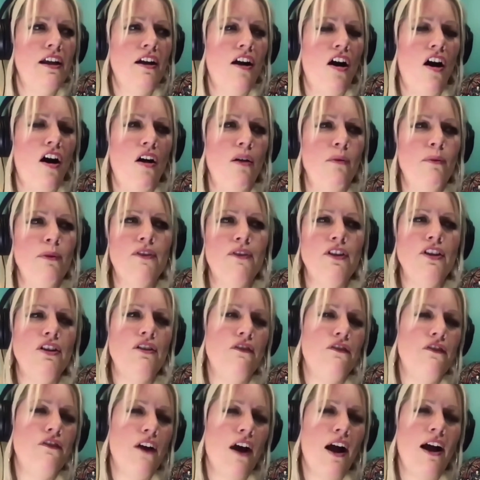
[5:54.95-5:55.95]
almost,
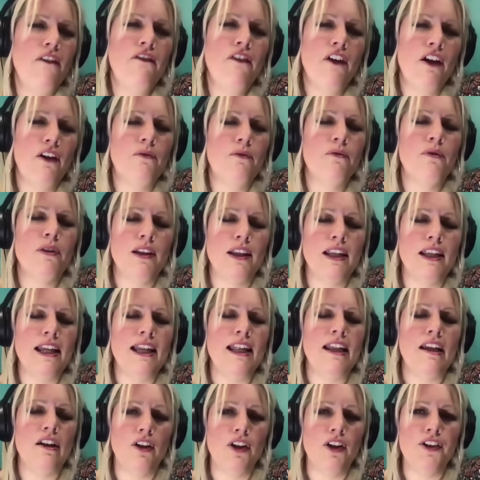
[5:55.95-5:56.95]
I felt really
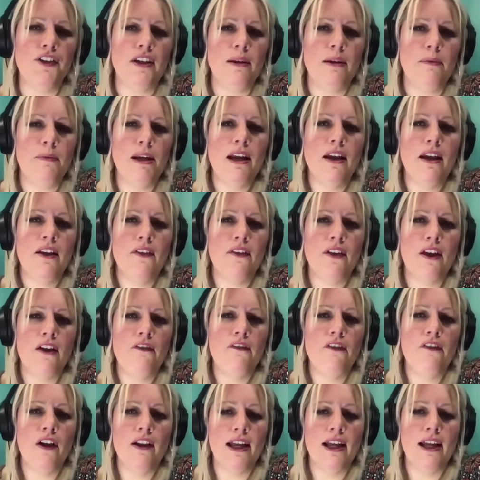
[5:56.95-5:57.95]
guilty because I
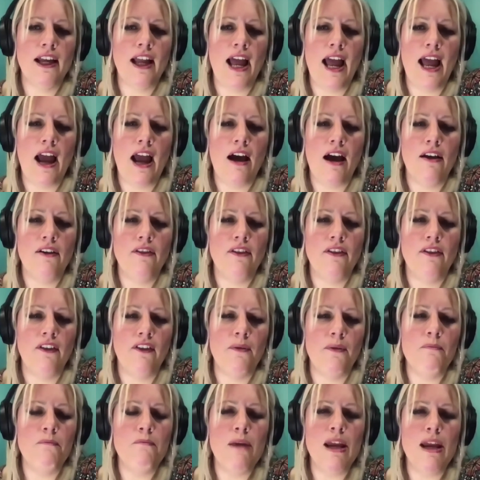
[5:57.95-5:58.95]
felt like I had
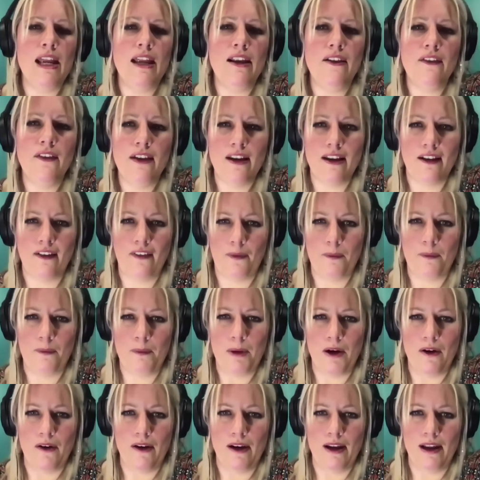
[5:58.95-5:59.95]
this amazing
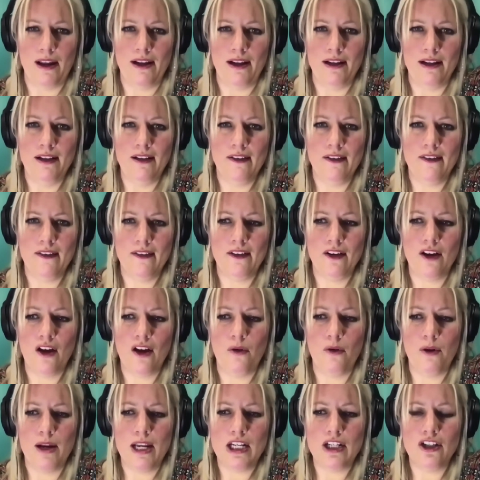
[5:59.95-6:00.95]
experience
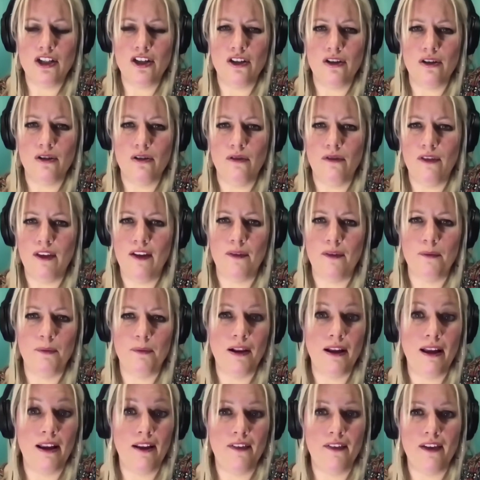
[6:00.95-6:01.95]
going to these
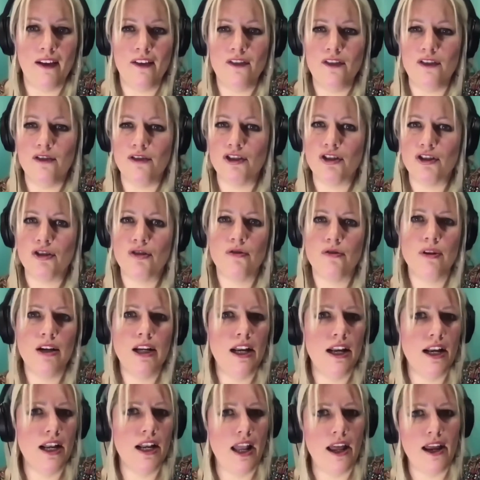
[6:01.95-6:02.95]
places. You're
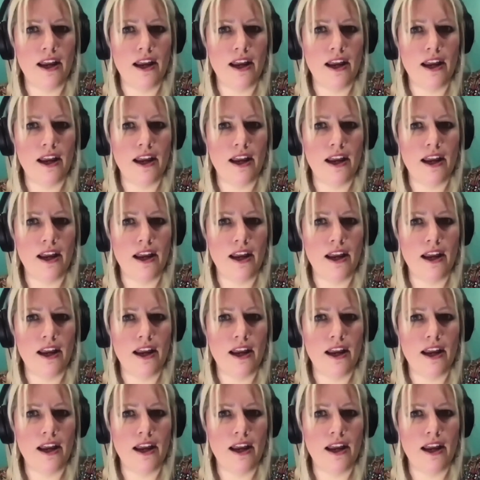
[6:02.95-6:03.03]
treated